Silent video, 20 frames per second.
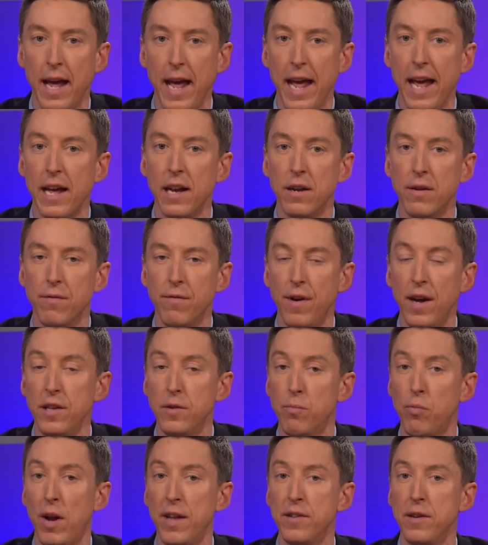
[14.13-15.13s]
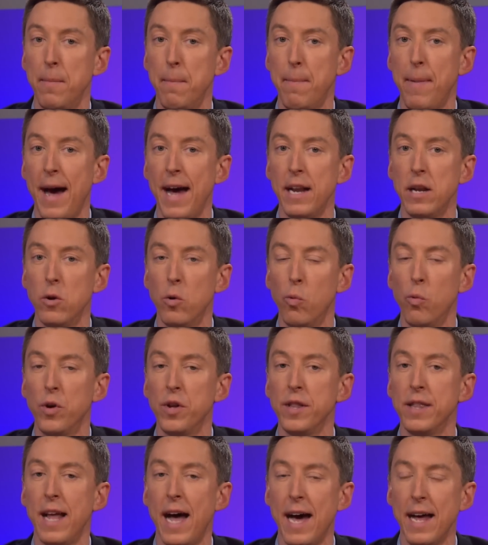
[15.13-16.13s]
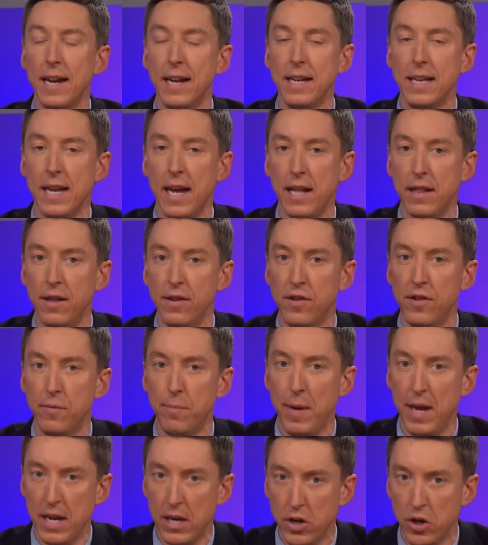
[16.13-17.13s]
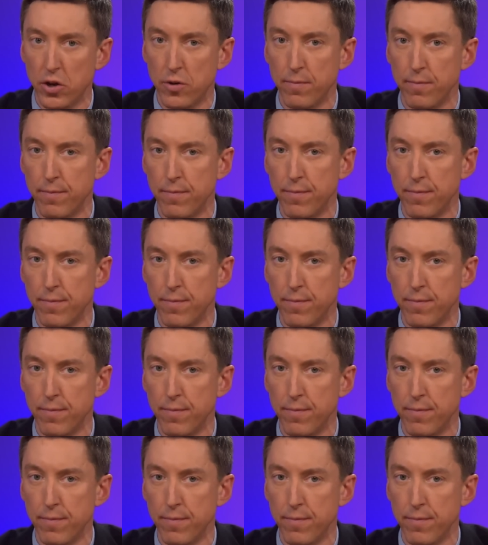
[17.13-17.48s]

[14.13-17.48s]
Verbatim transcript: and Vice President Biden will not attend the speech.